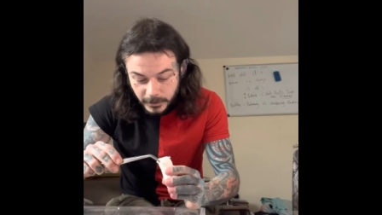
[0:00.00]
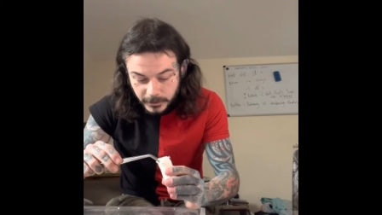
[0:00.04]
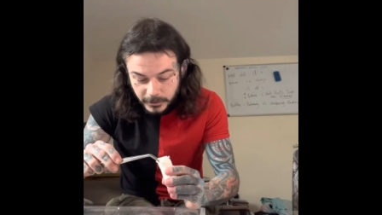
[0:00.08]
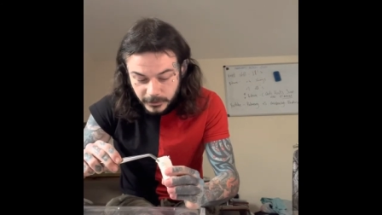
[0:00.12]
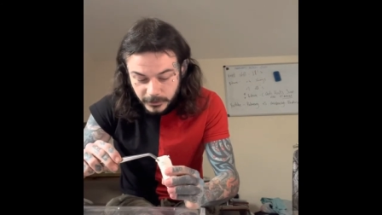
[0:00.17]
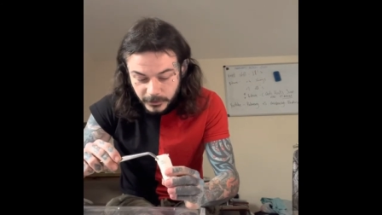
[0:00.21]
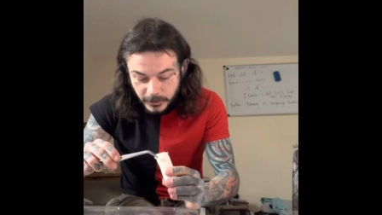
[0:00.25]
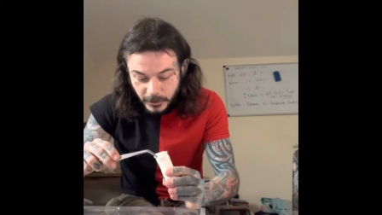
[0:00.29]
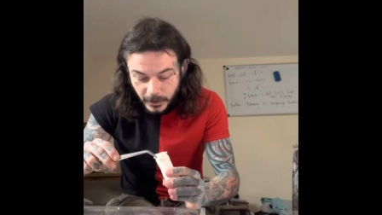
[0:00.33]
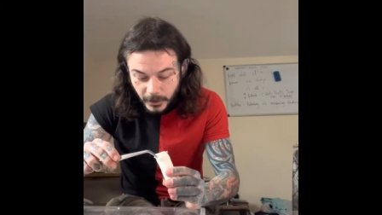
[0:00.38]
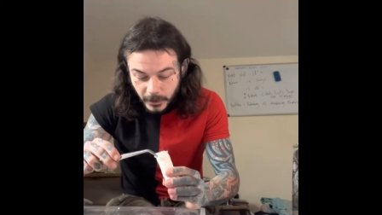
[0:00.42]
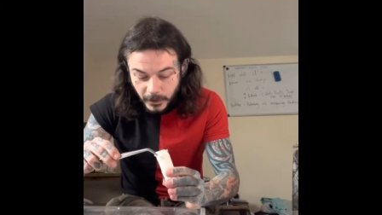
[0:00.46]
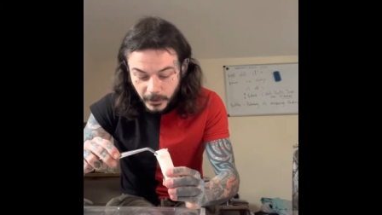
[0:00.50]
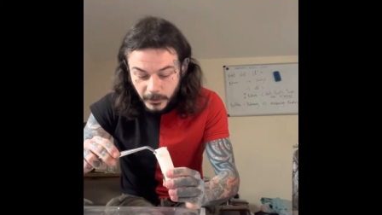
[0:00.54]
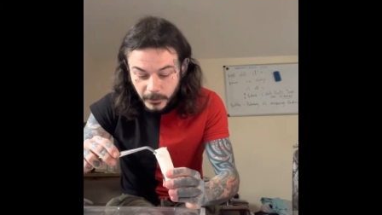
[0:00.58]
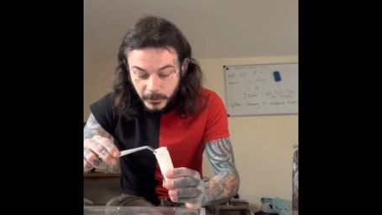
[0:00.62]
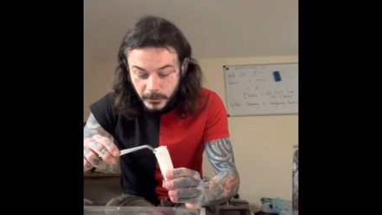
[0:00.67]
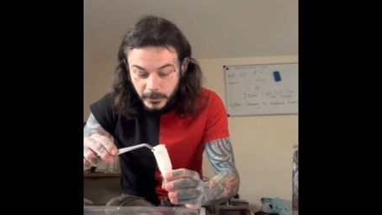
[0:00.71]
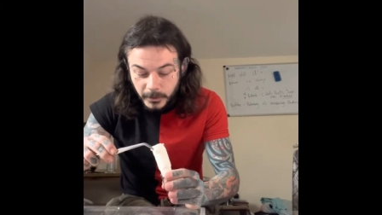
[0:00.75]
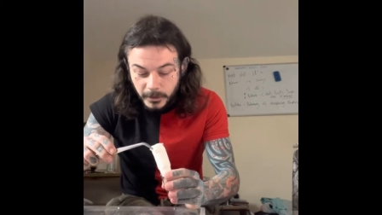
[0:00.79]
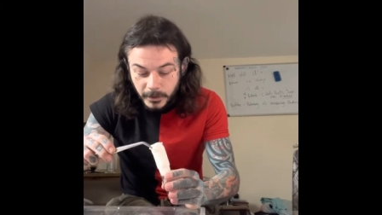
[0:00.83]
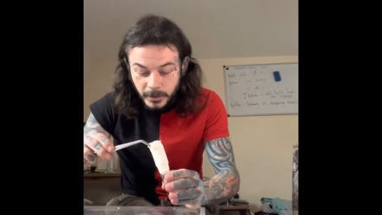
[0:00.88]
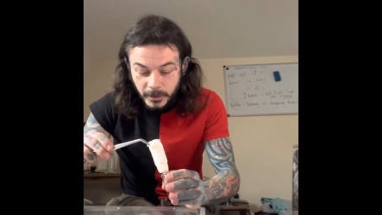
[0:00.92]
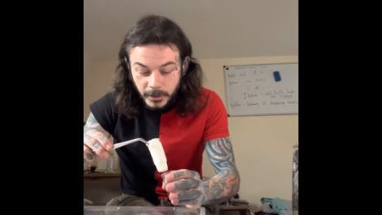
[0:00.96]
So,
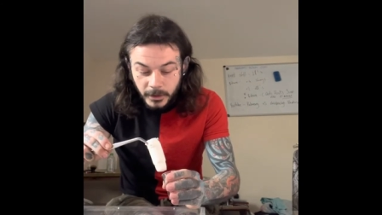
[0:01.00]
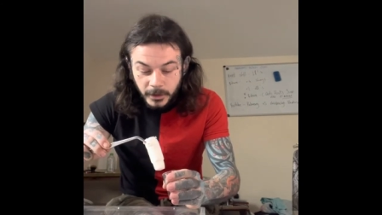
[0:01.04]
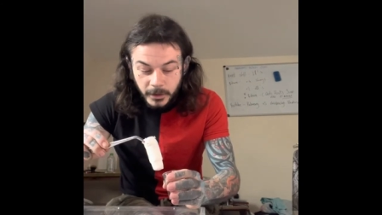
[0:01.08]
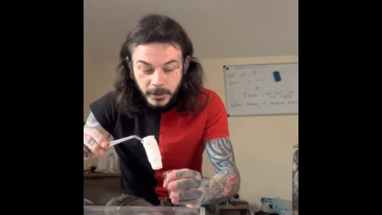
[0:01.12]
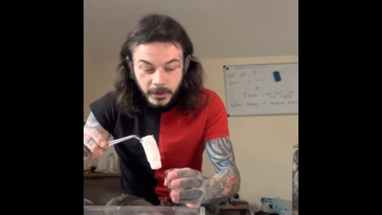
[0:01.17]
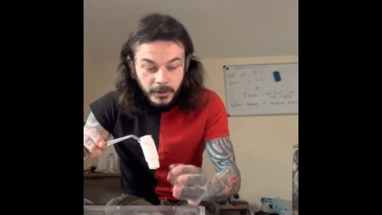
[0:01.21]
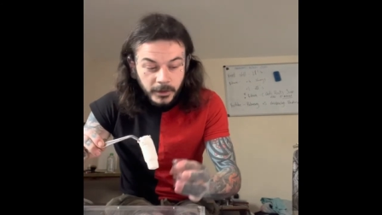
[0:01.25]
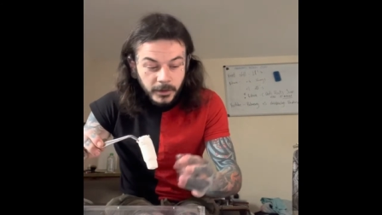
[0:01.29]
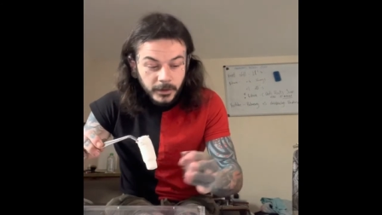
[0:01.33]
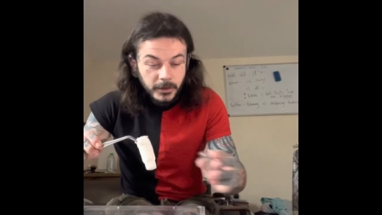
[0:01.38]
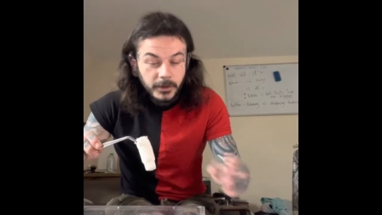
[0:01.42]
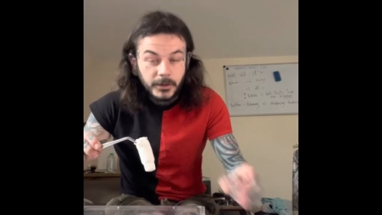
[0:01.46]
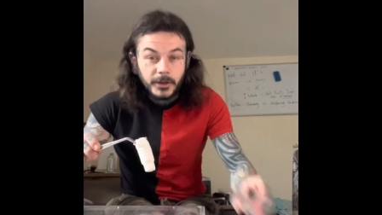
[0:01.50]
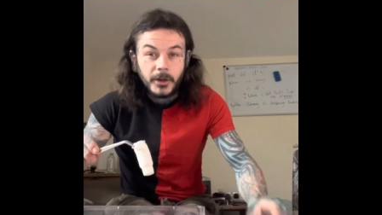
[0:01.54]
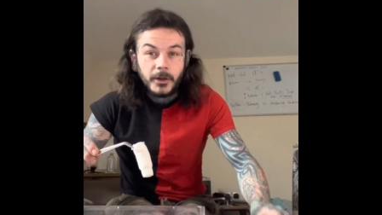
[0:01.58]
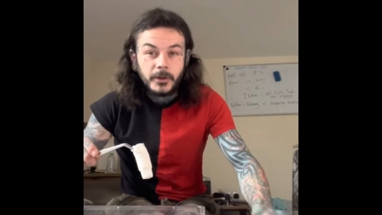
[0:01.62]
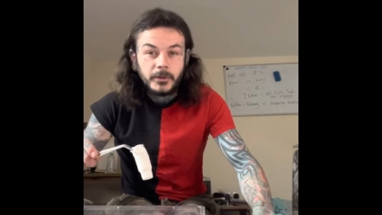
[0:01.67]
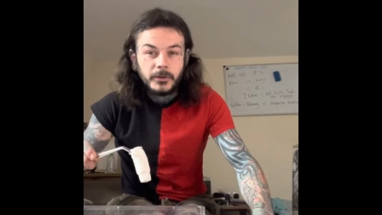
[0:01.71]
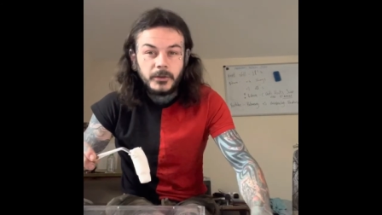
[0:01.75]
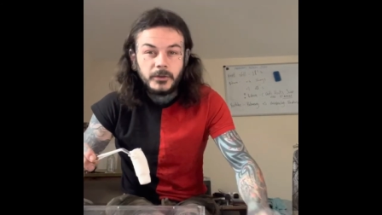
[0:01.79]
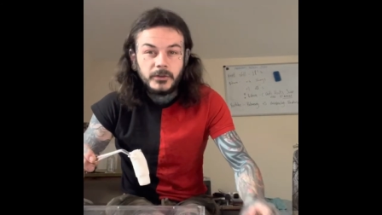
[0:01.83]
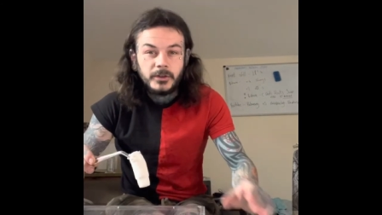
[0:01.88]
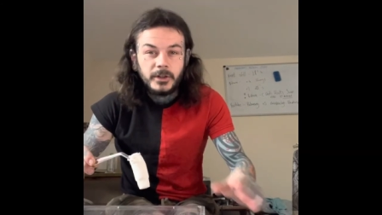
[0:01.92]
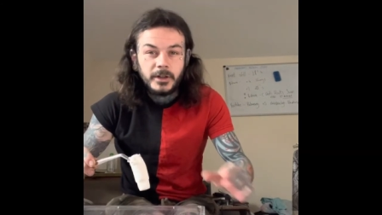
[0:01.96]
you know,
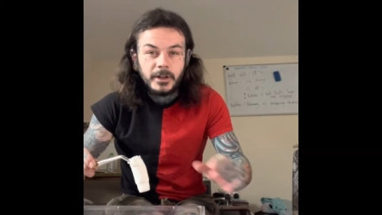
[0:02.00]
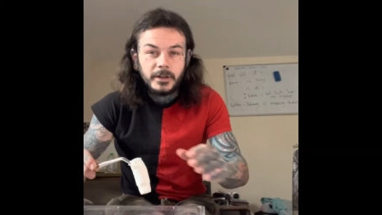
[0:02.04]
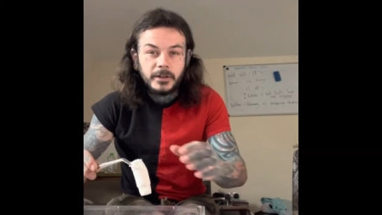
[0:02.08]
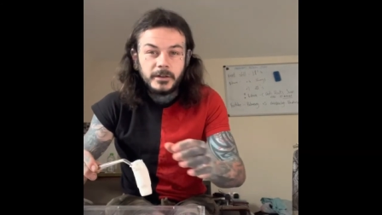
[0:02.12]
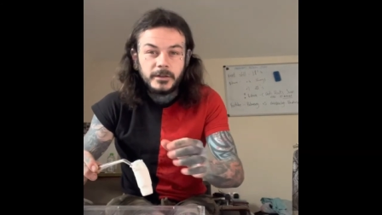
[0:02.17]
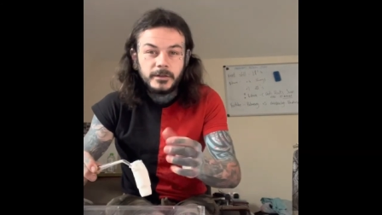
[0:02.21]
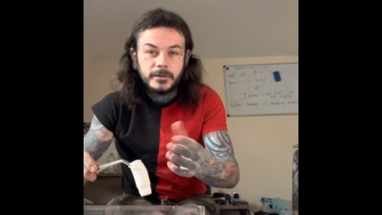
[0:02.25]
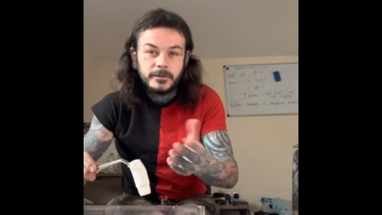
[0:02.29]
usually